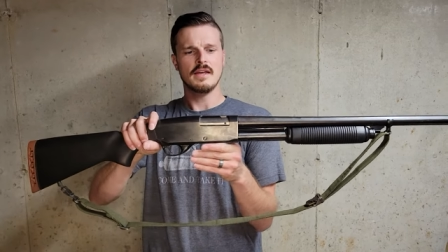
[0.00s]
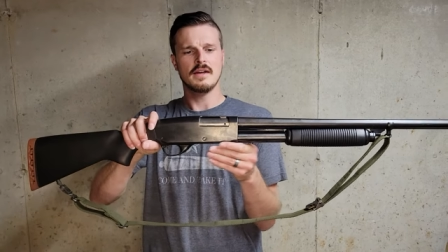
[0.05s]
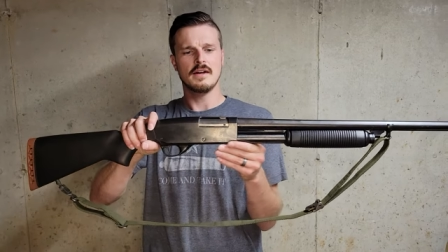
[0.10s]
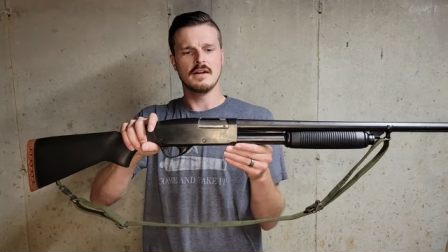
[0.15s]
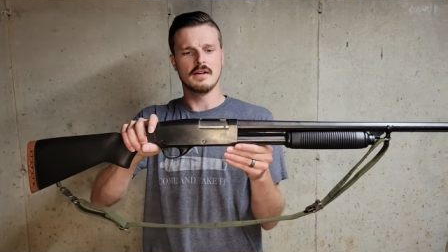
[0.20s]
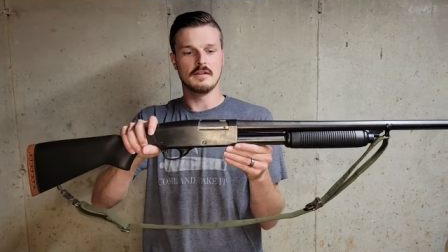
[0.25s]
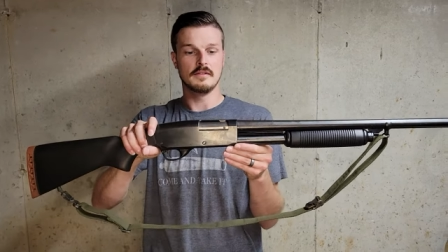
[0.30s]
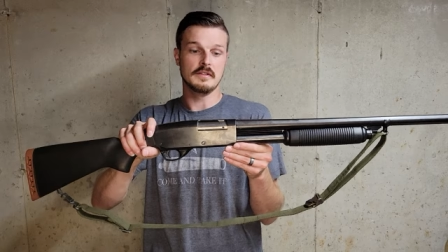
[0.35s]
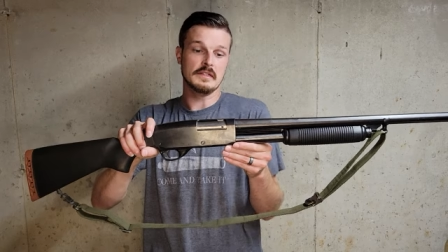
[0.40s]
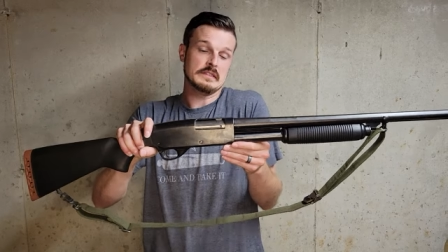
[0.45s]

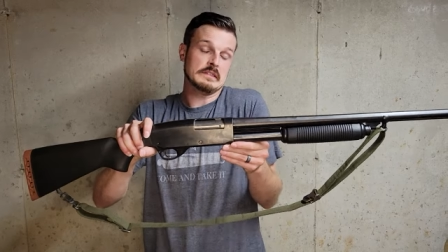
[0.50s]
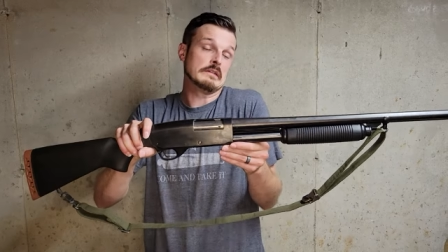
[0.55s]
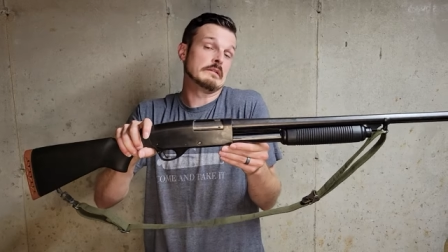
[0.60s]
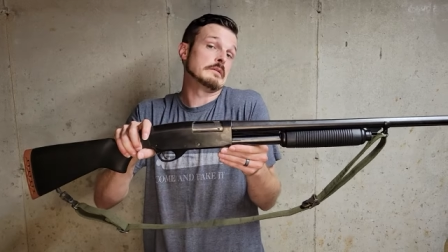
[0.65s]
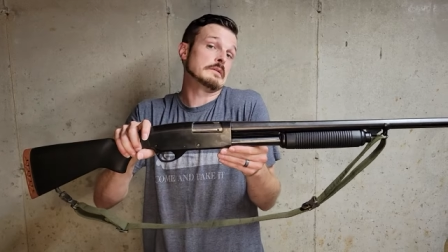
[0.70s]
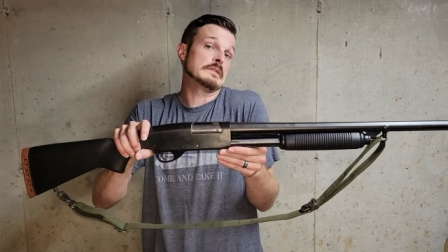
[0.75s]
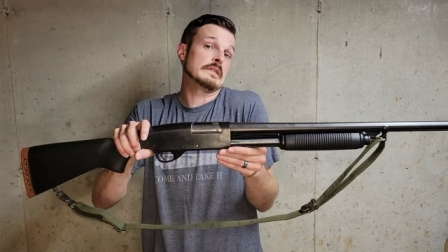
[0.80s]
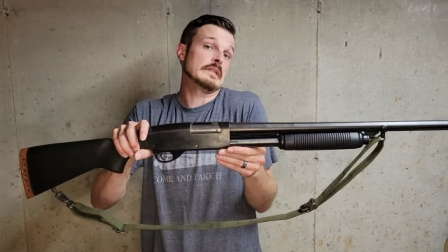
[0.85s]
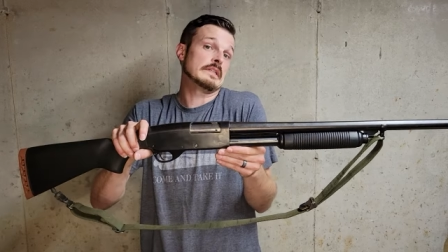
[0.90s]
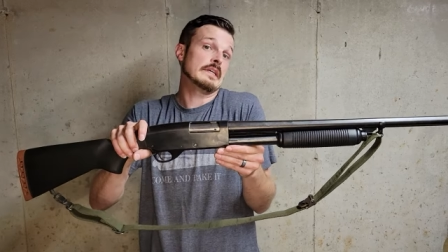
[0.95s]
At least it
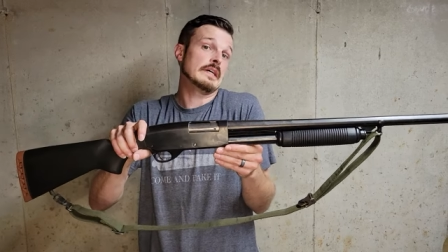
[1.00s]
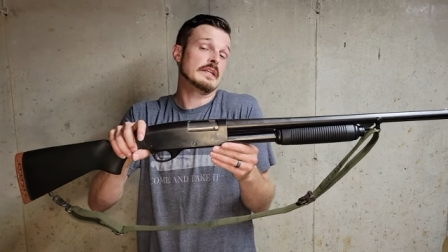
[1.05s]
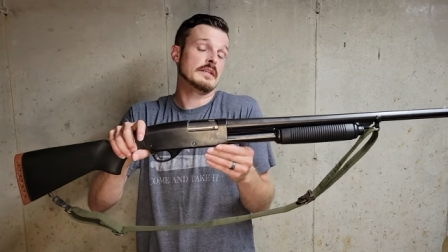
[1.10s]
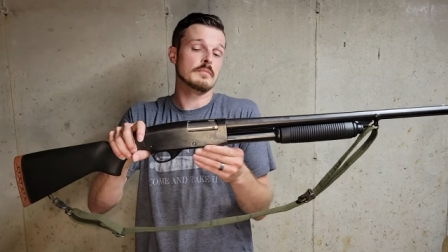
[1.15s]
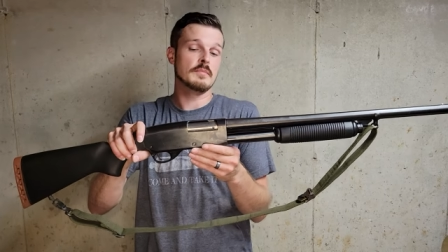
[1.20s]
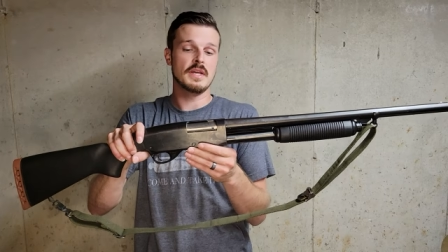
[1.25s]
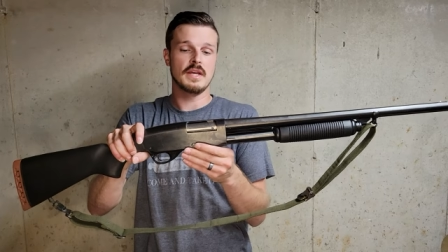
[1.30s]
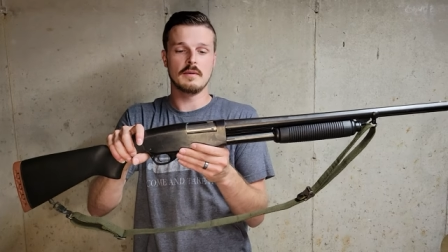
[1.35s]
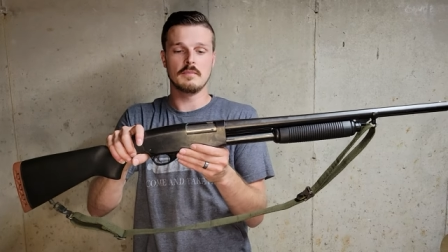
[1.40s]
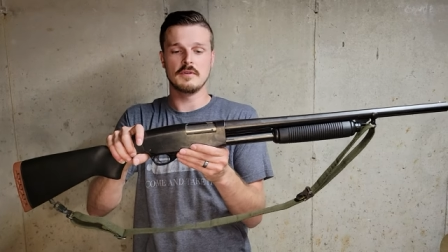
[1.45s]
looks like that
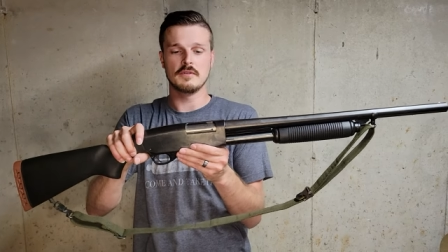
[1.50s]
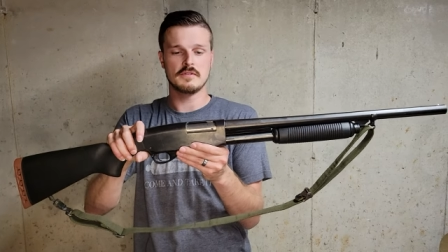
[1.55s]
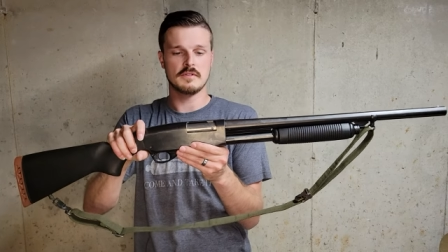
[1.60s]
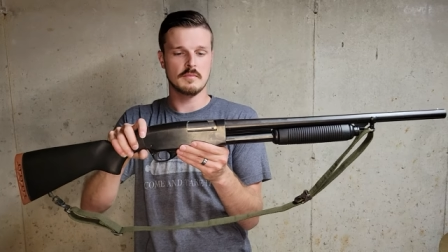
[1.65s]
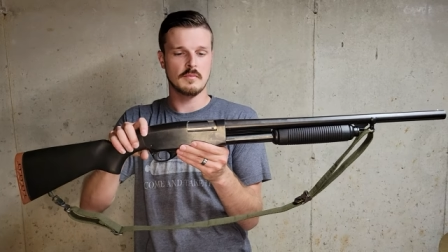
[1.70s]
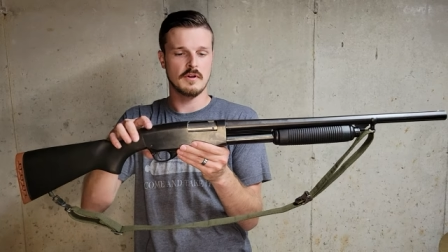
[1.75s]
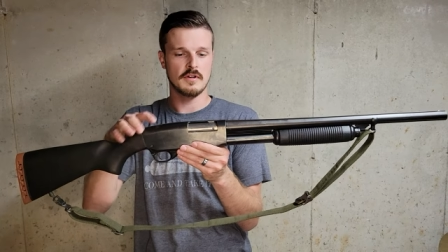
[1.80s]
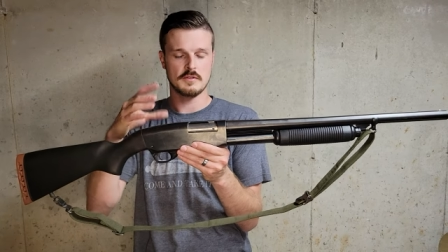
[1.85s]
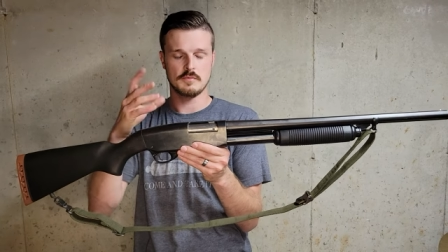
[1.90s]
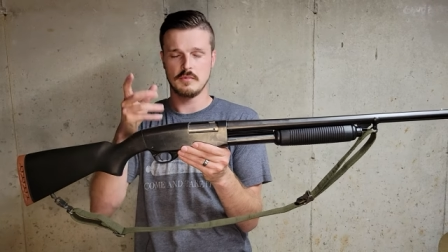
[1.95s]
to me. I'm used to
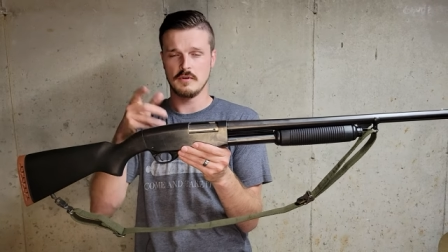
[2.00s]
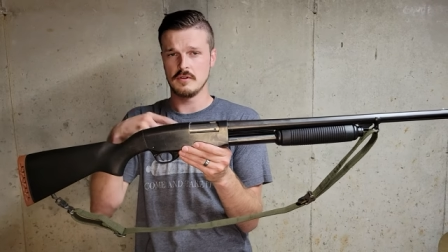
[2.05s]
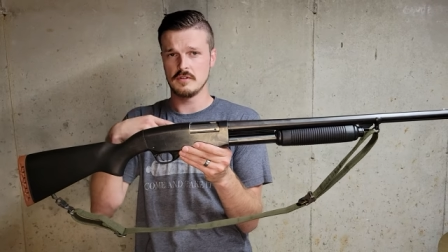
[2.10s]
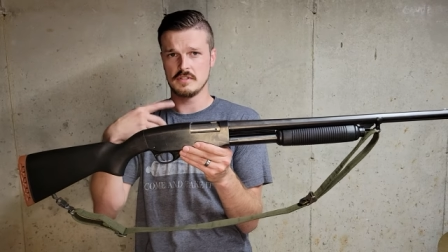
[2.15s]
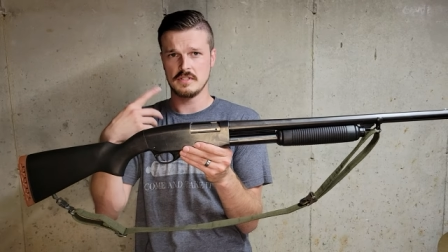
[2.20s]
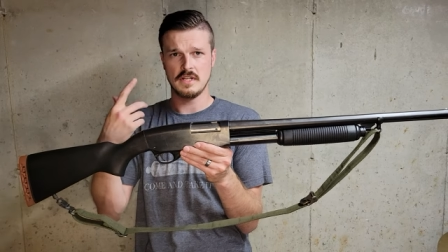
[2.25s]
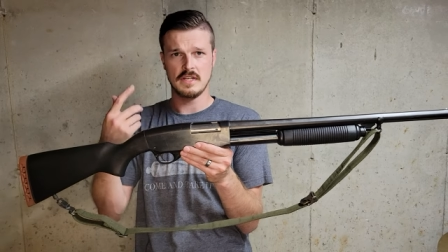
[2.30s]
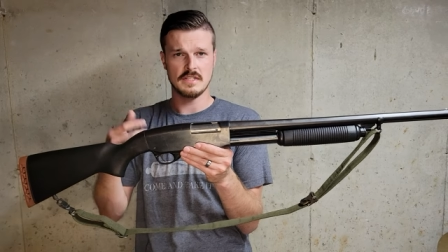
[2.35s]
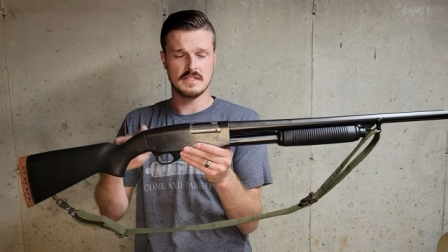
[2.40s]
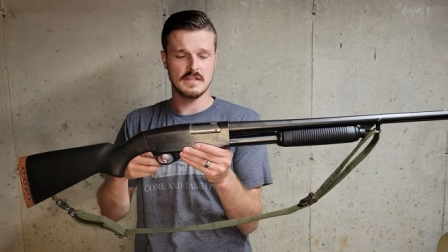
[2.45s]
Mossbergs
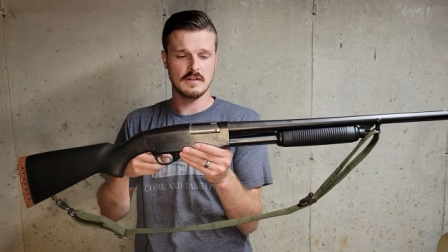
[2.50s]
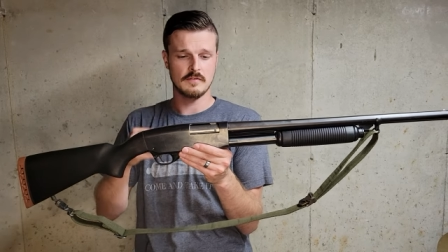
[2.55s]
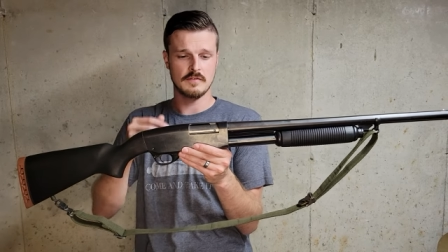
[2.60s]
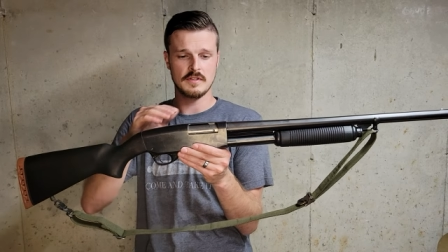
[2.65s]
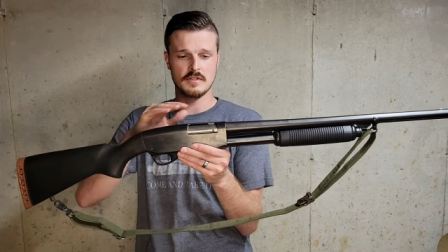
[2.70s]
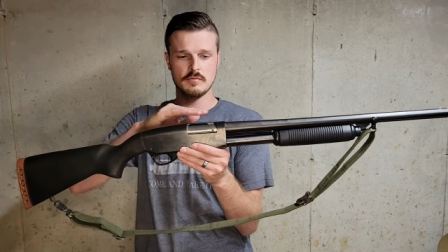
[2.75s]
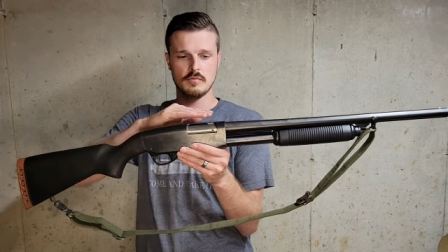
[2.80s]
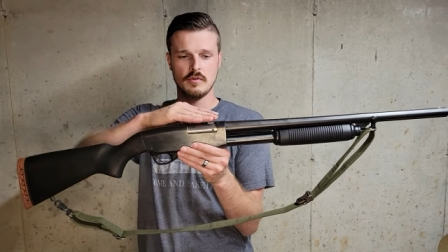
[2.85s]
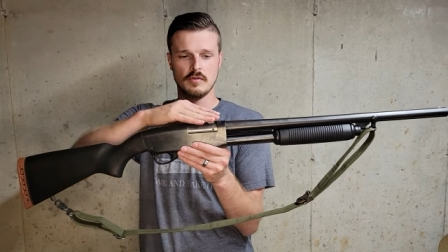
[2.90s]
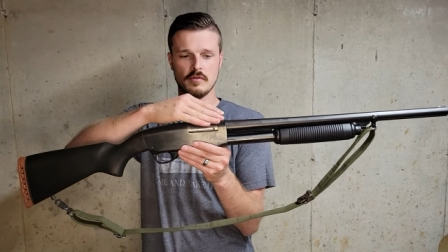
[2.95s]
and
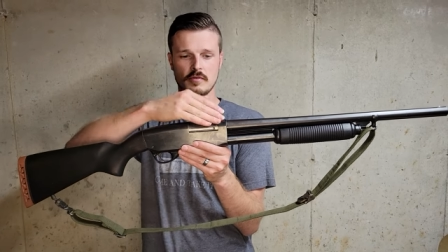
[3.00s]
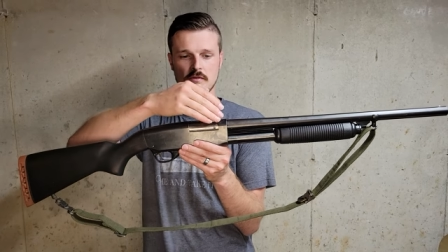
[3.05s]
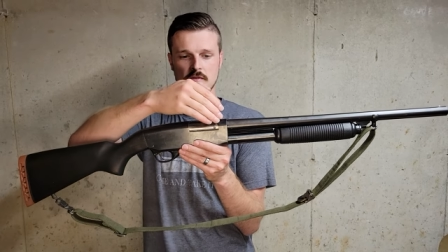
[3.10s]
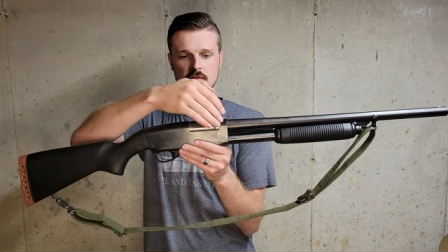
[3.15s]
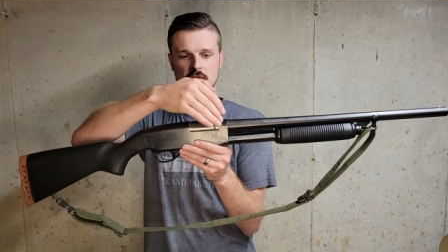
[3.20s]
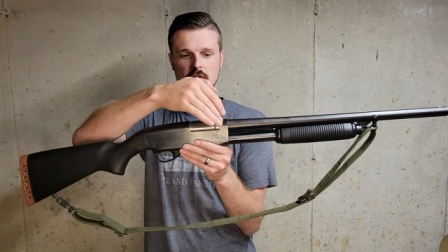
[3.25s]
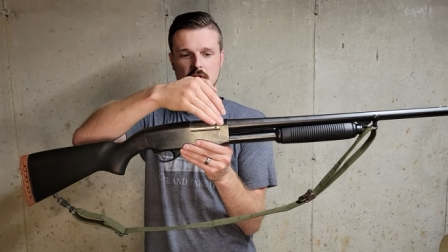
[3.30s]
870s where there's,